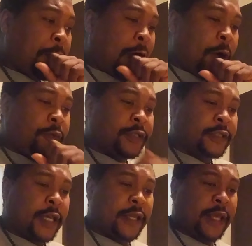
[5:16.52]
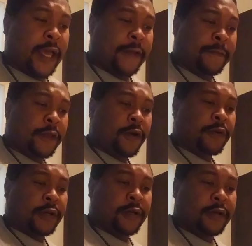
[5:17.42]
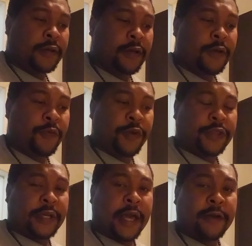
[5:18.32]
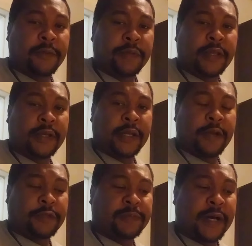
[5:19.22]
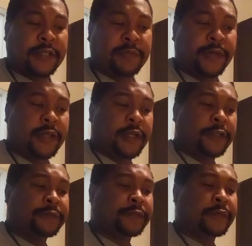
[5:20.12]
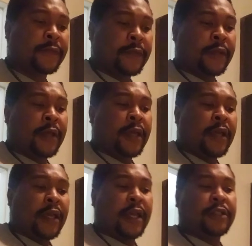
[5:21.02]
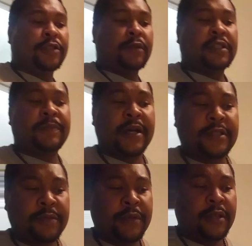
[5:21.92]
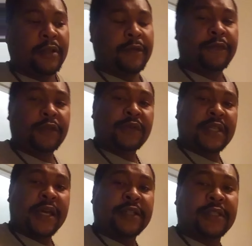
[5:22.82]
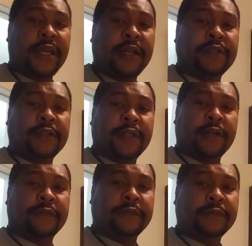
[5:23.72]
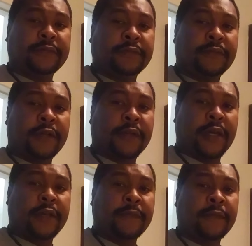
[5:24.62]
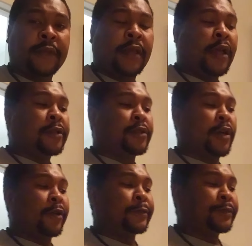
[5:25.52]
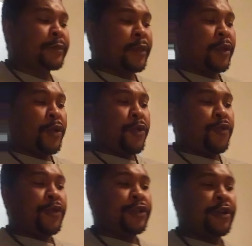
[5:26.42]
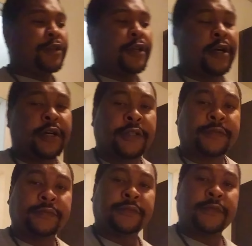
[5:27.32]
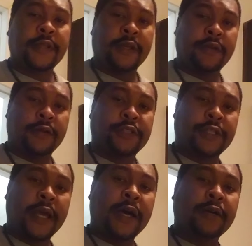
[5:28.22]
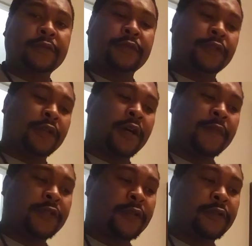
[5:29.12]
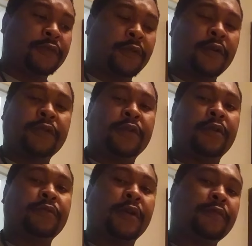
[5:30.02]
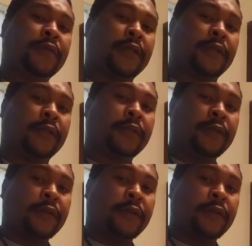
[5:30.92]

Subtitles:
I want to say that with accountability and responsibility, it's your responsibility for you to educate yourself. Okay? So when you're young and you're a child, you come into this world, you don't know nothing.